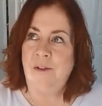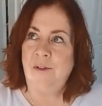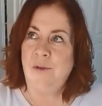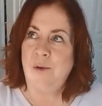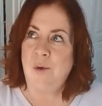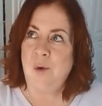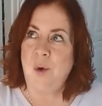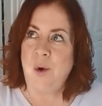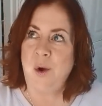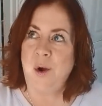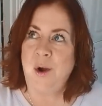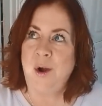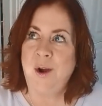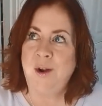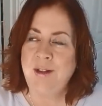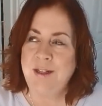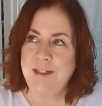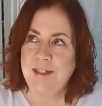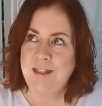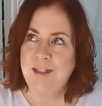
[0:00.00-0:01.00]

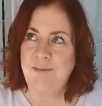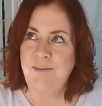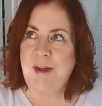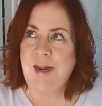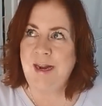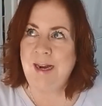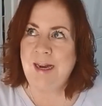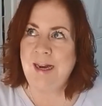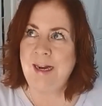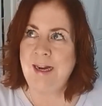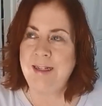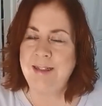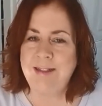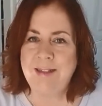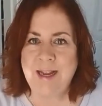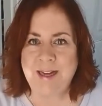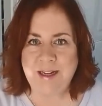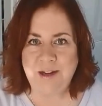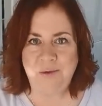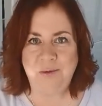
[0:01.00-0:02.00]
this is my
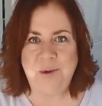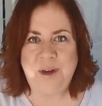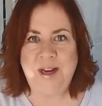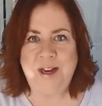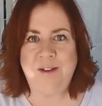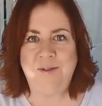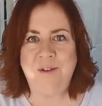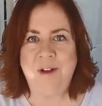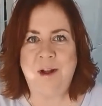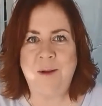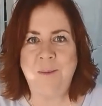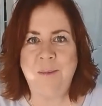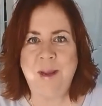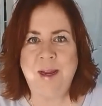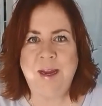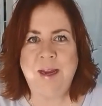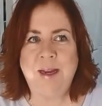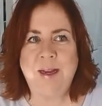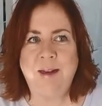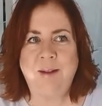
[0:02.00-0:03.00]
second week of not
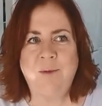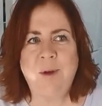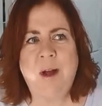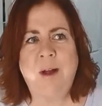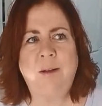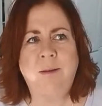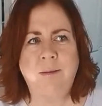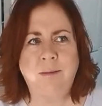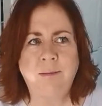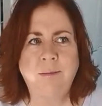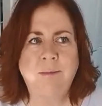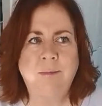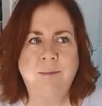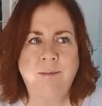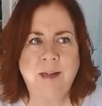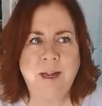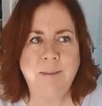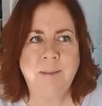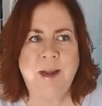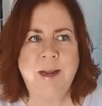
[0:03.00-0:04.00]
making, well,
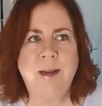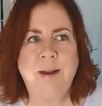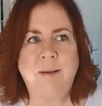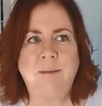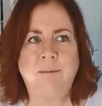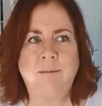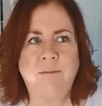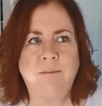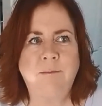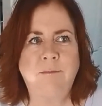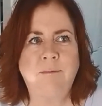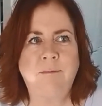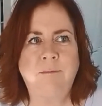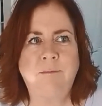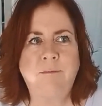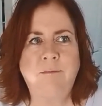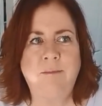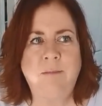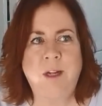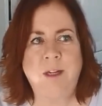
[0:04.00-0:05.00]
I made it
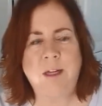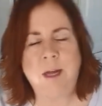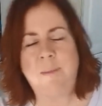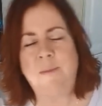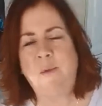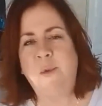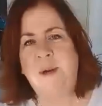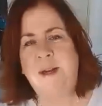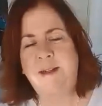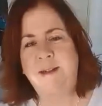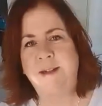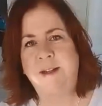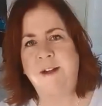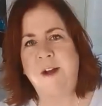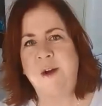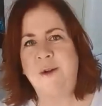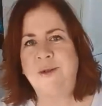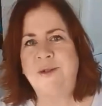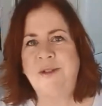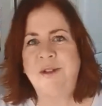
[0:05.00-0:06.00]
a couple weeks
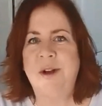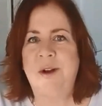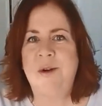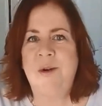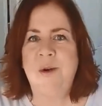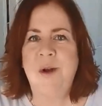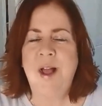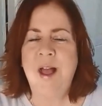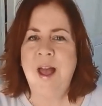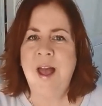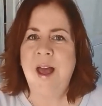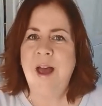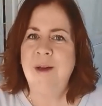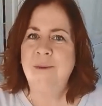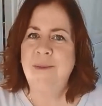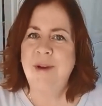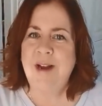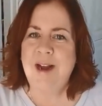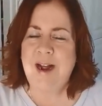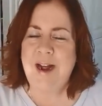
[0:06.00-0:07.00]
ago,
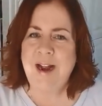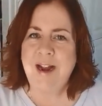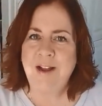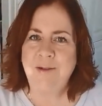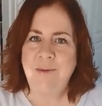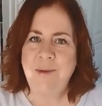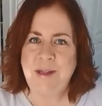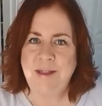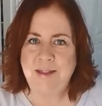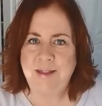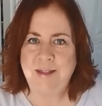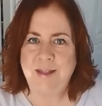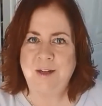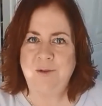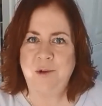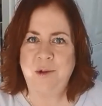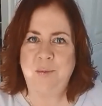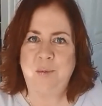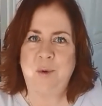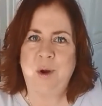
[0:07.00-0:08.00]
but I've been
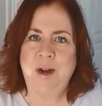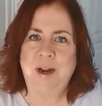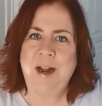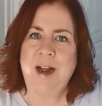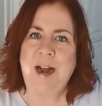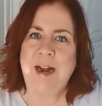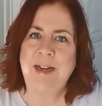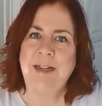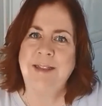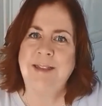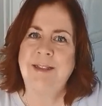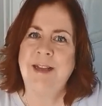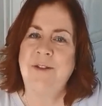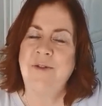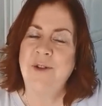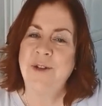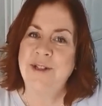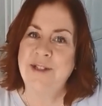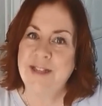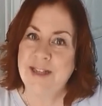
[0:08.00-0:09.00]
sick with bronchitis
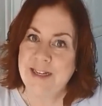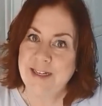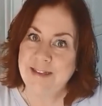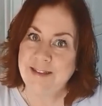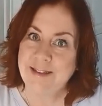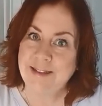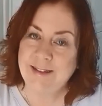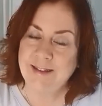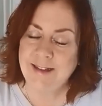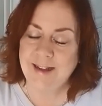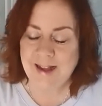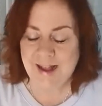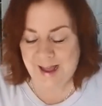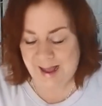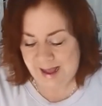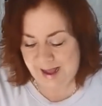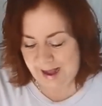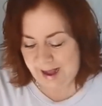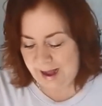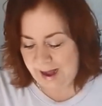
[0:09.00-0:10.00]
ever since,
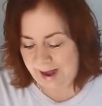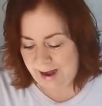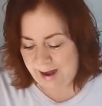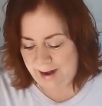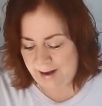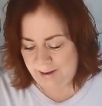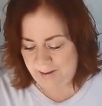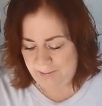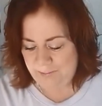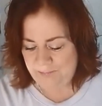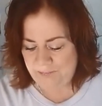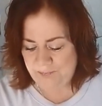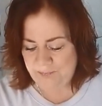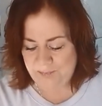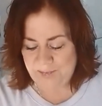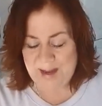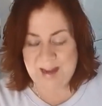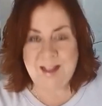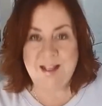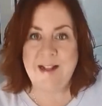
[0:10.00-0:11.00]
and
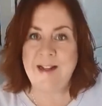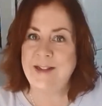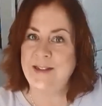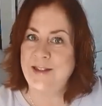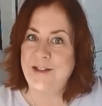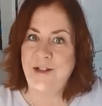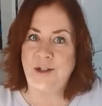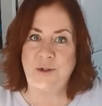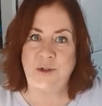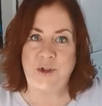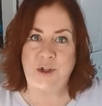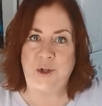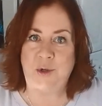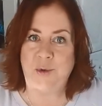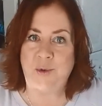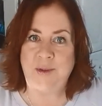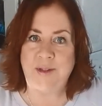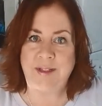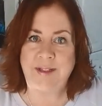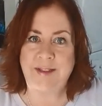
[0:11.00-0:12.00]
it's no
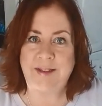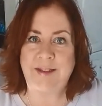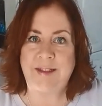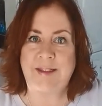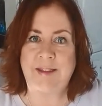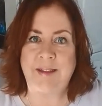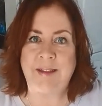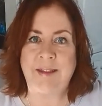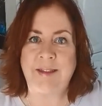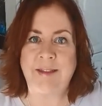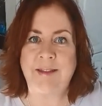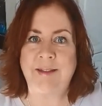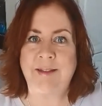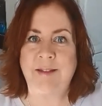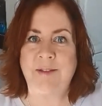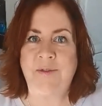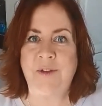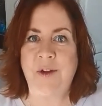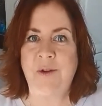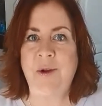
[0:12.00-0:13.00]
joke. This sickness,
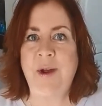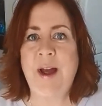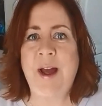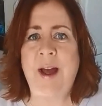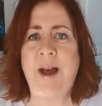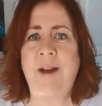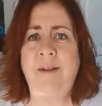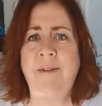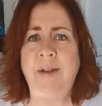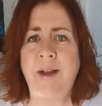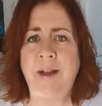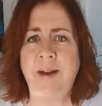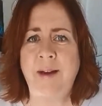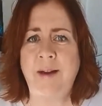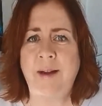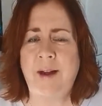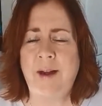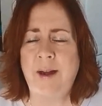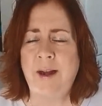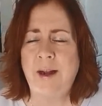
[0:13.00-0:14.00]
if you have it,
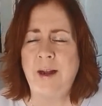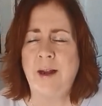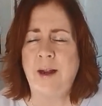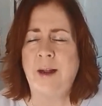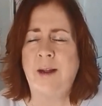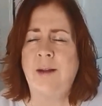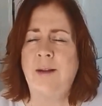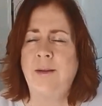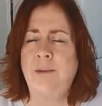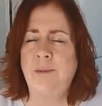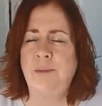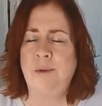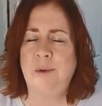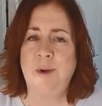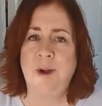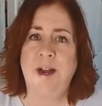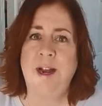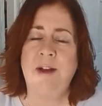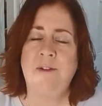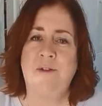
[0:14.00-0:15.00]
I
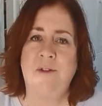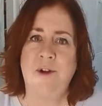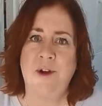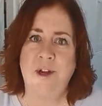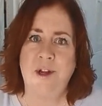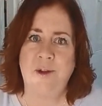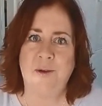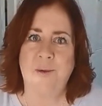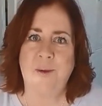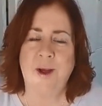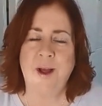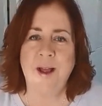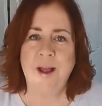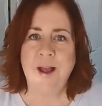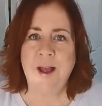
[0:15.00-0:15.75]
pray for you.